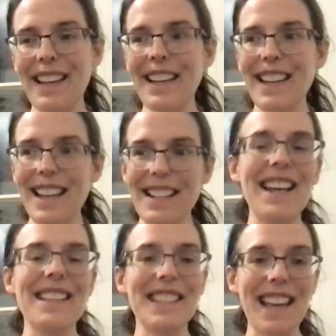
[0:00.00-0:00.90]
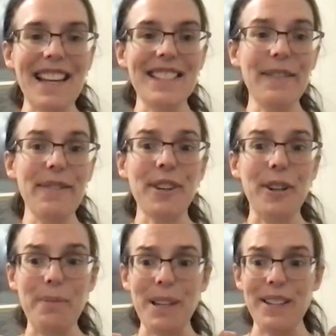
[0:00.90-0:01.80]
it's again
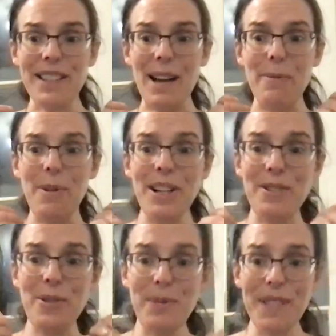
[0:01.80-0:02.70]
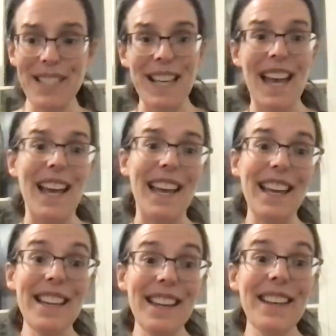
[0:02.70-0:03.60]
difficult because I want to
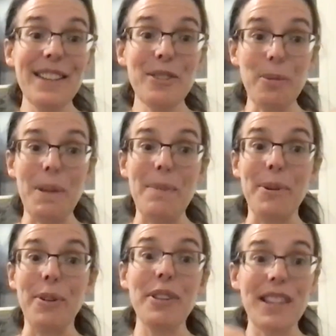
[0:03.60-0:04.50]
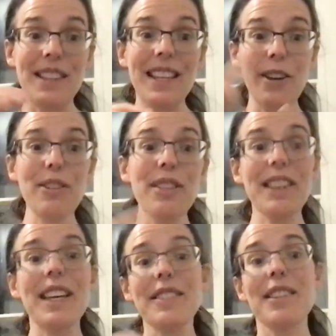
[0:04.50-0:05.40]
say to people, here are the
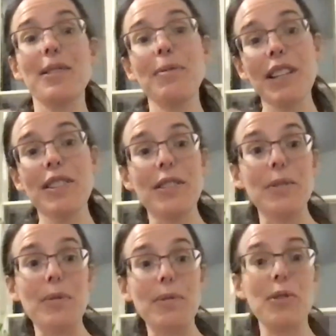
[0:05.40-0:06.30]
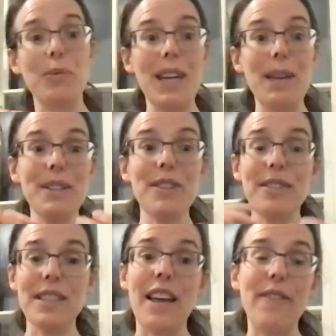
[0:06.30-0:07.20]
things that you need to do to keep us
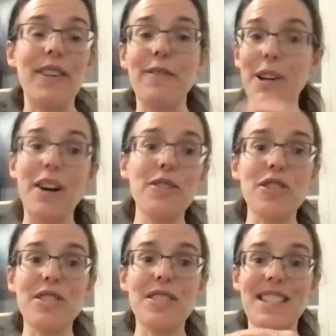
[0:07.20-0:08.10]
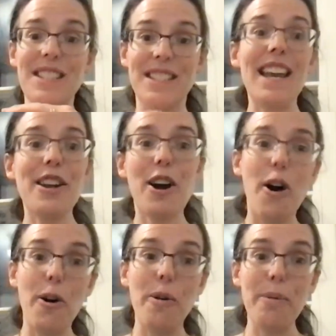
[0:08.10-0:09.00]
all safe. And if we all just stayed
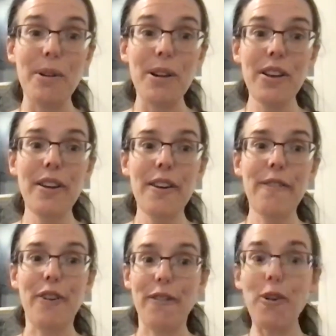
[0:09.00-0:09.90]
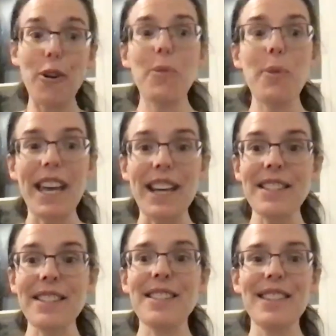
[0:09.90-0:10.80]
home for 4
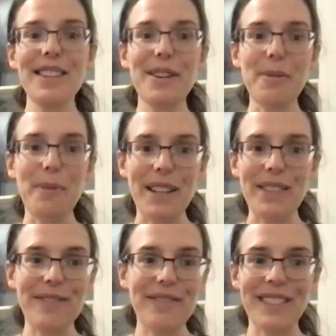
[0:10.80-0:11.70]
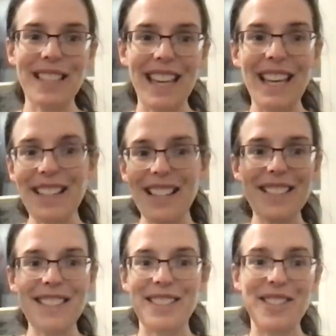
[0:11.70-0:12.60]
weeks, we'd get
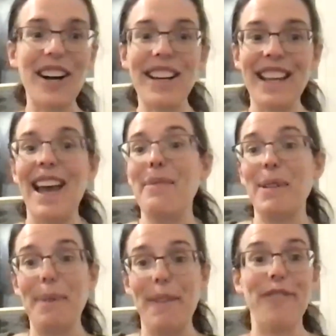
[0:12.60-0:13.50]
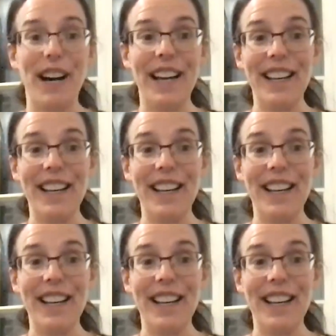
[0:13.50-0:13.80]
this done and we'd be fine.